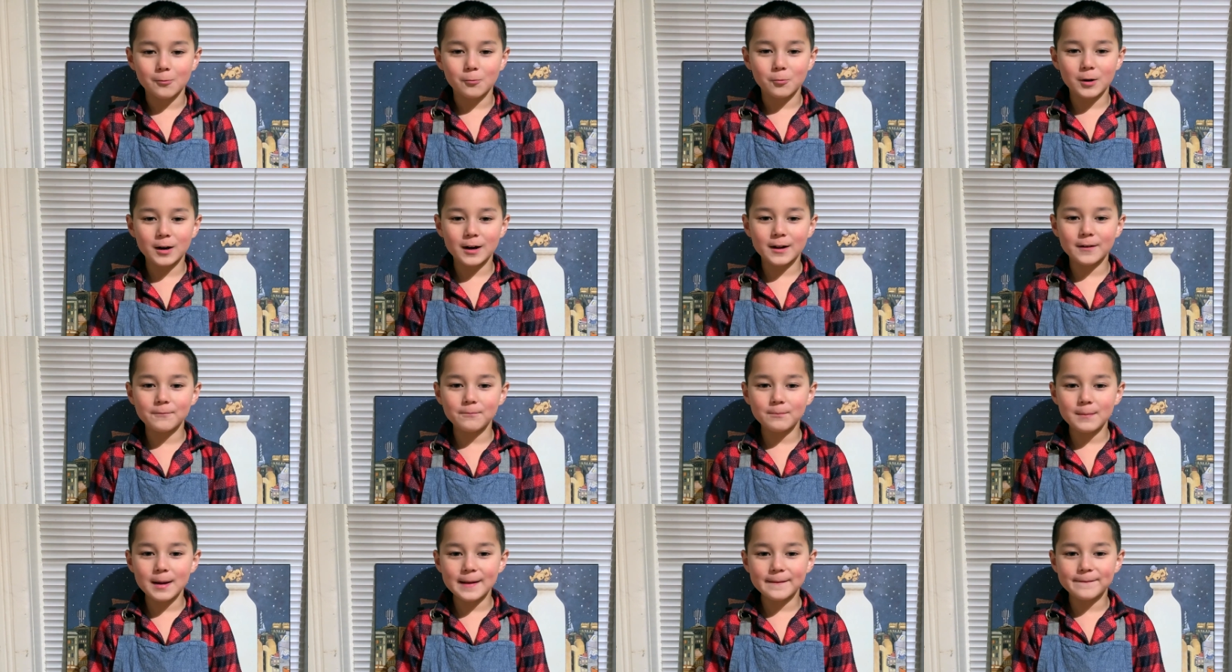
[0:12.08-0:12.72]
One
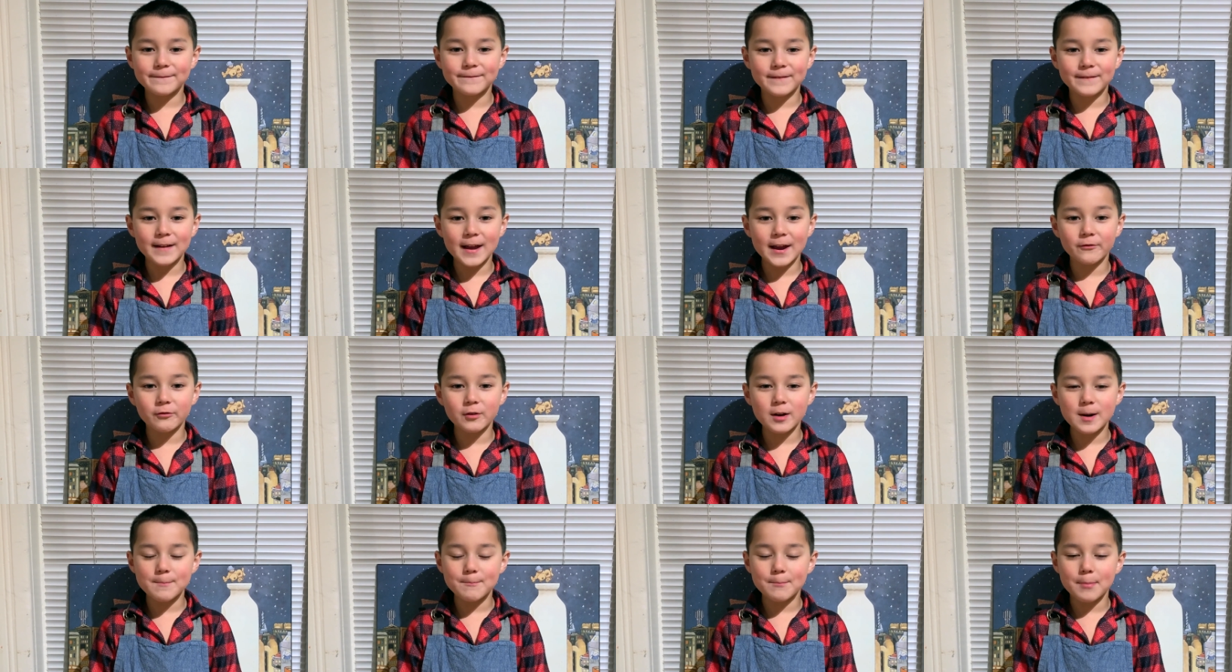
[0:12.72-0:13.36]
of my
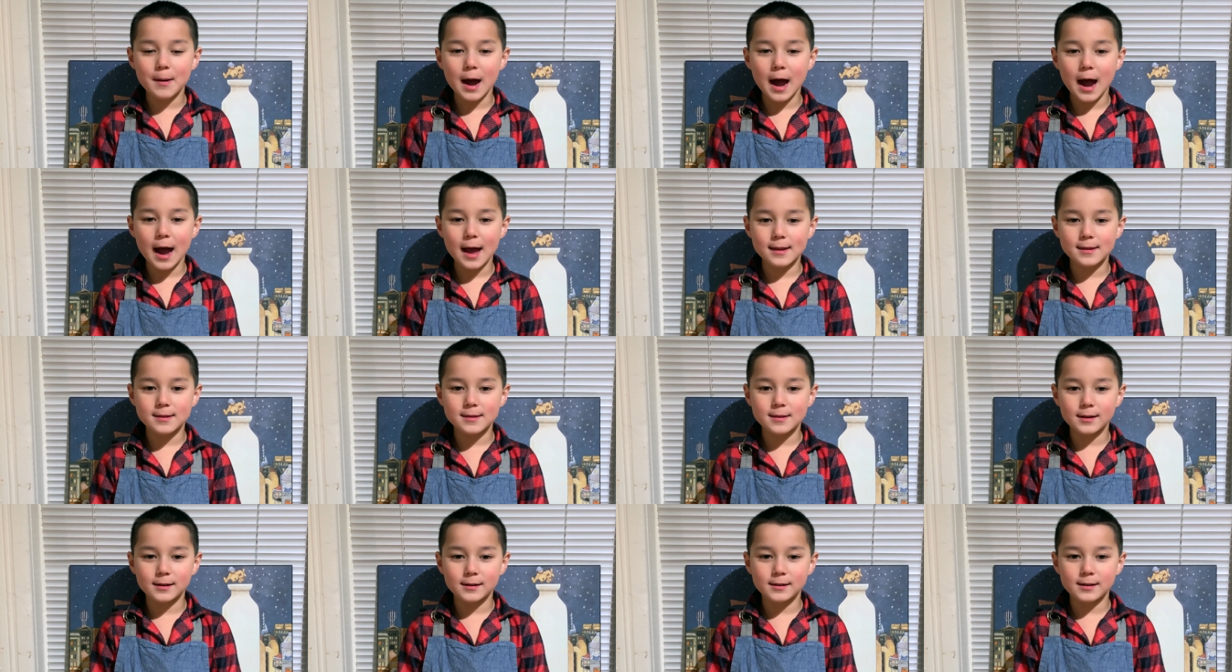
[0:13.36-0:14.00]
favorite
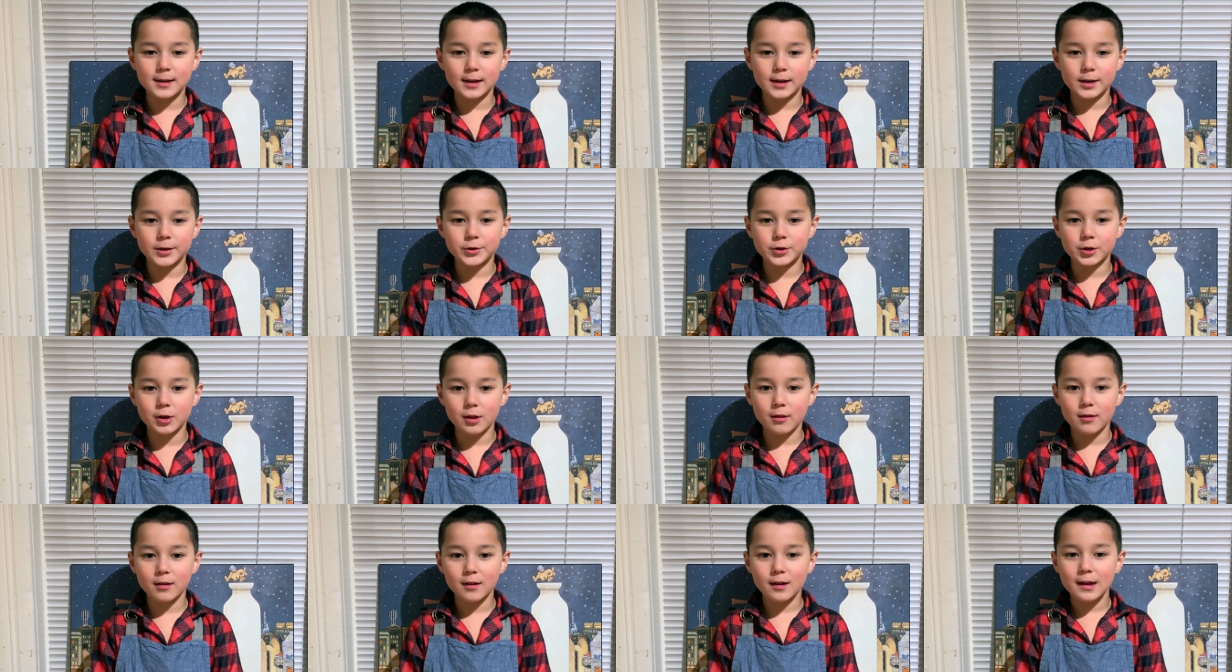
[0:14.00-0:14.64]
pasta
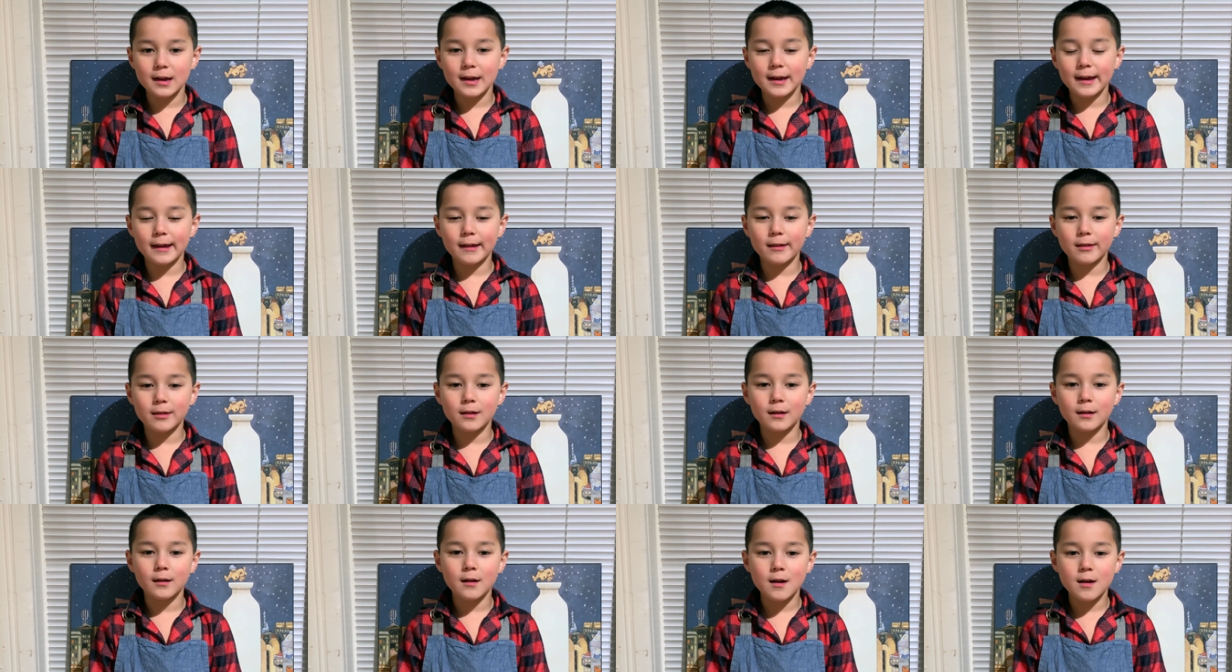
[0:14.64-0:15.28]
dishes is